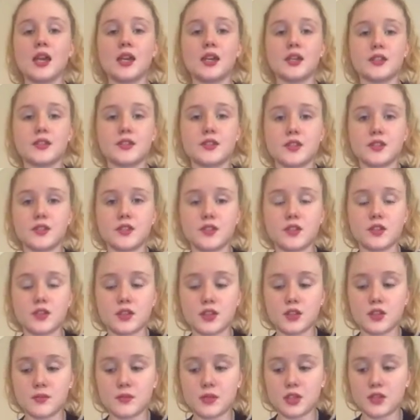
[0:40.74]
It is
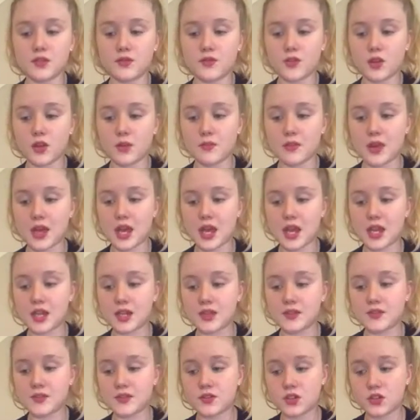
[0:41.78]
determined from
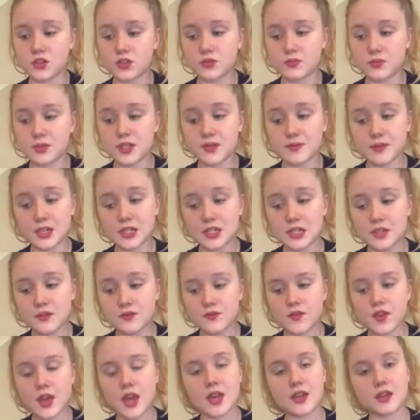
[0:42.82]
a social
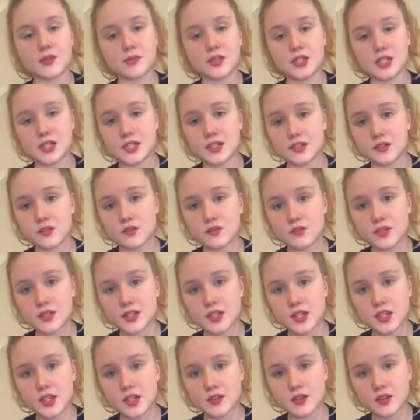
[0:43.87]
perspective and a medicinal
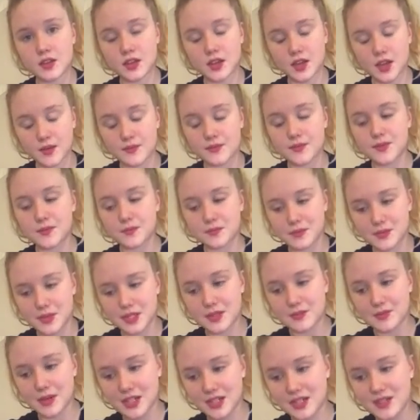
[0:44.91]

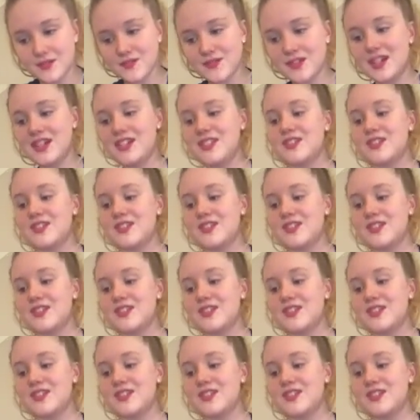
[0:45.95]
perspective.